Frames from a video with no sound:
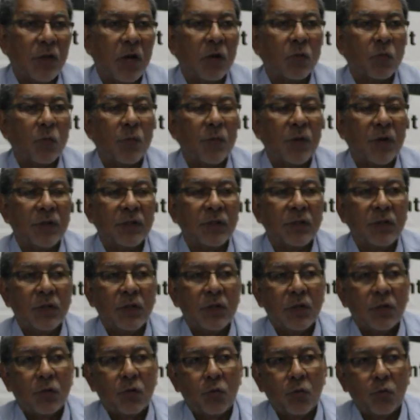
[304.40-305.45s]
young woman
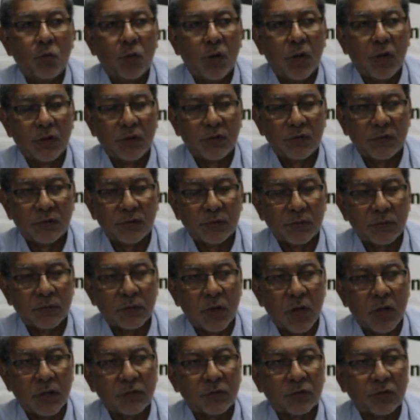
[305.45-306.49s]
who was
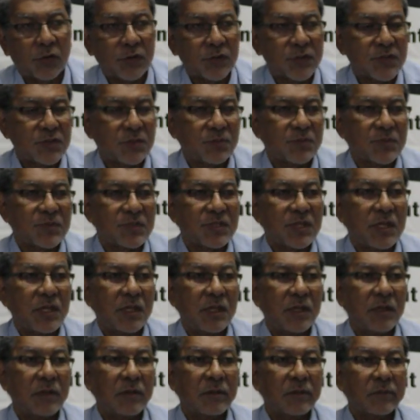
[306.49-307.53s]
not just
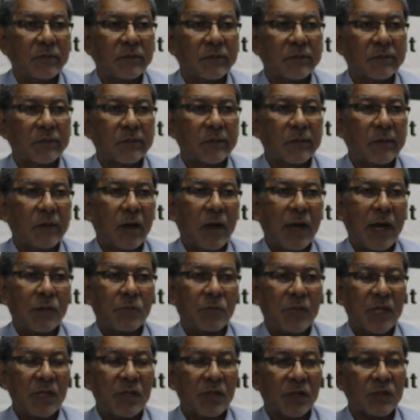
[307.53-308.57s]
seeing
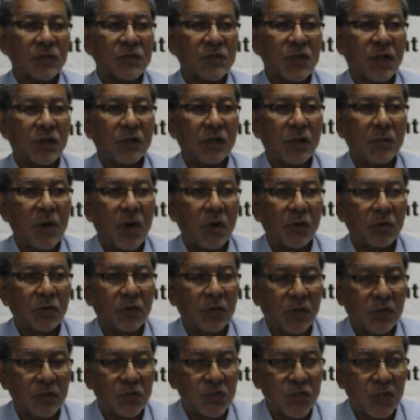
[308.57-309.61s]
and being concerned about
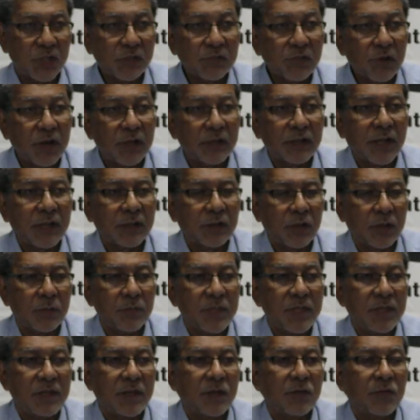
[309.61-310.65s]
her children and her
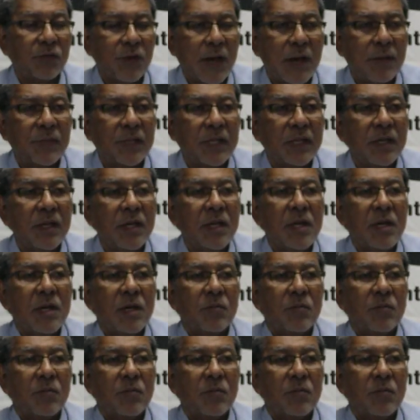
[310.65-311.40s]
immediate family,